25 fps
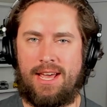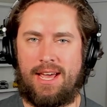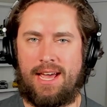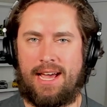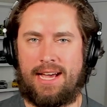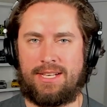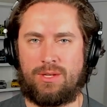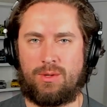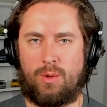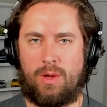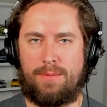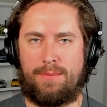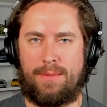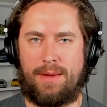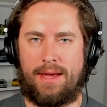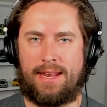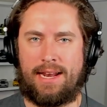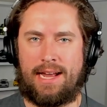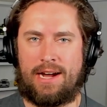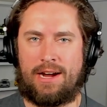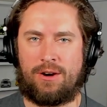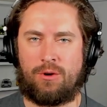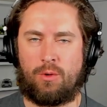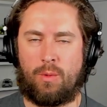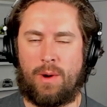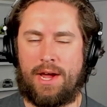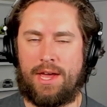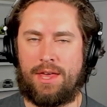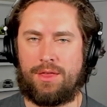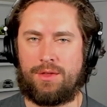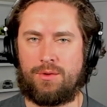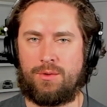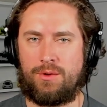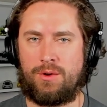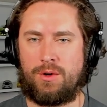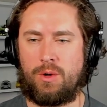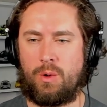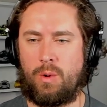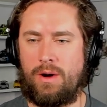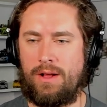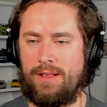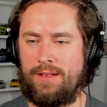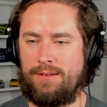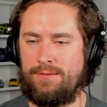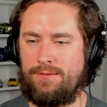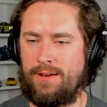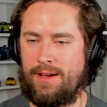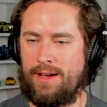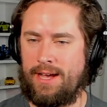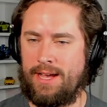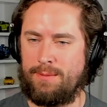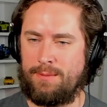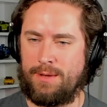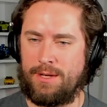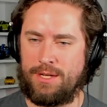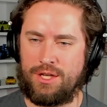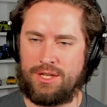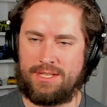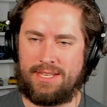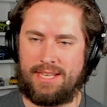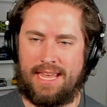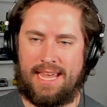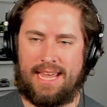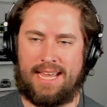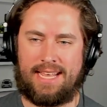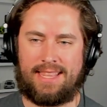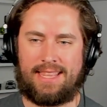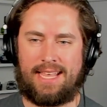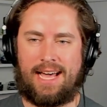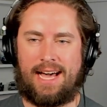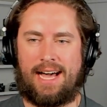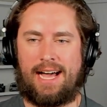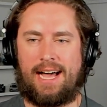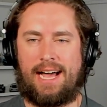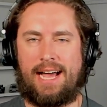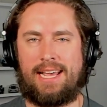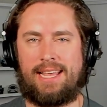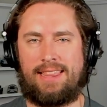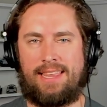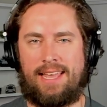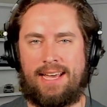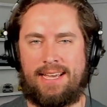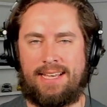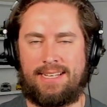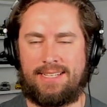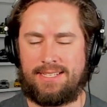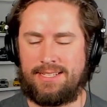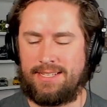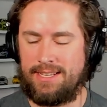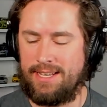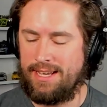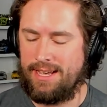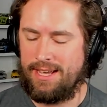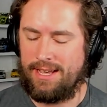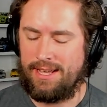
as we made our way through qualifying, but just to hit the highlights,